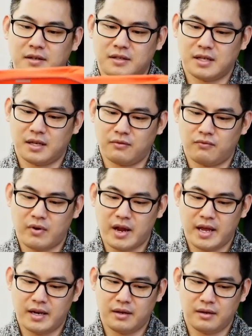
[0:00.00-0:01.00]
It's like a
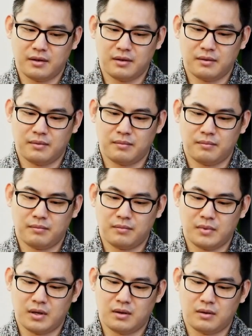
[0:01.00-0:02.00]
red
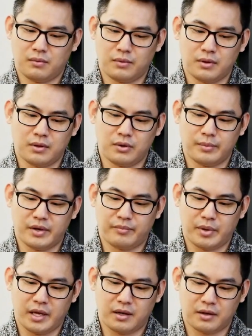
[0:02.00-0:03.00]
with a little bit of
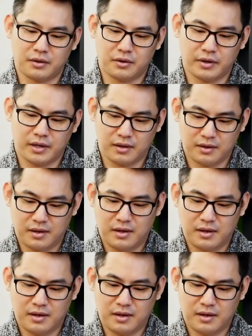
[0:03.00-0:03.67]
pink under it,